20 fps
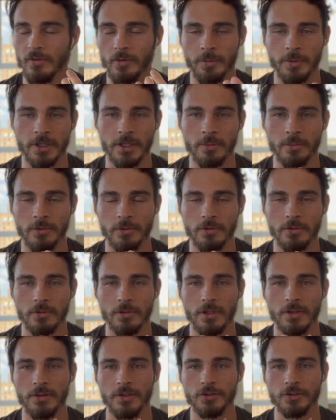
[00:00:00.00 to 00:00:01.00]
other
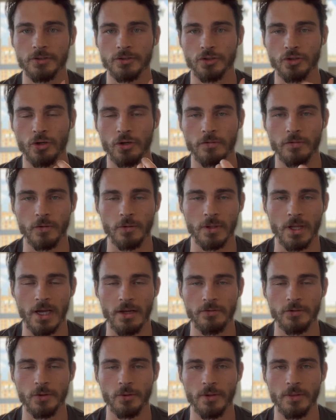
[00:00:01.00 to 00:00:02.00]
people and they just go through
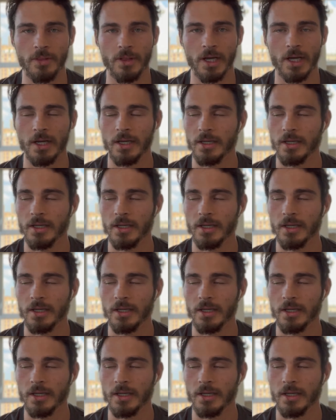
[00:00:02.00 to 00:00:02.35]
life doing that.